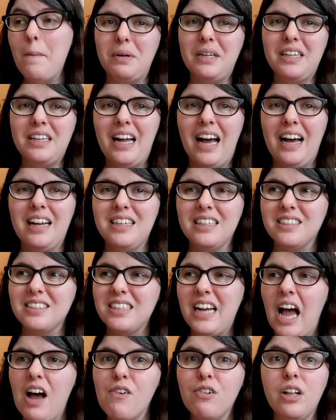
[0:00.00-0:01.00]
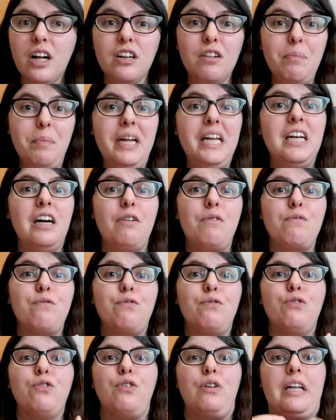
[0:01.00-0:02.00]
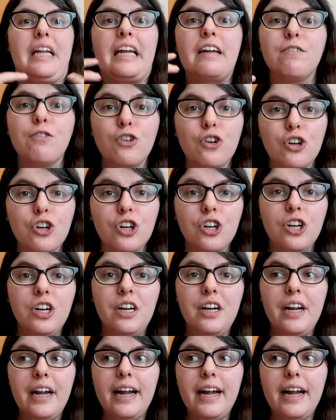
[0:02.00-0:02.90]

but it doesn't have a lot of peanut flavor.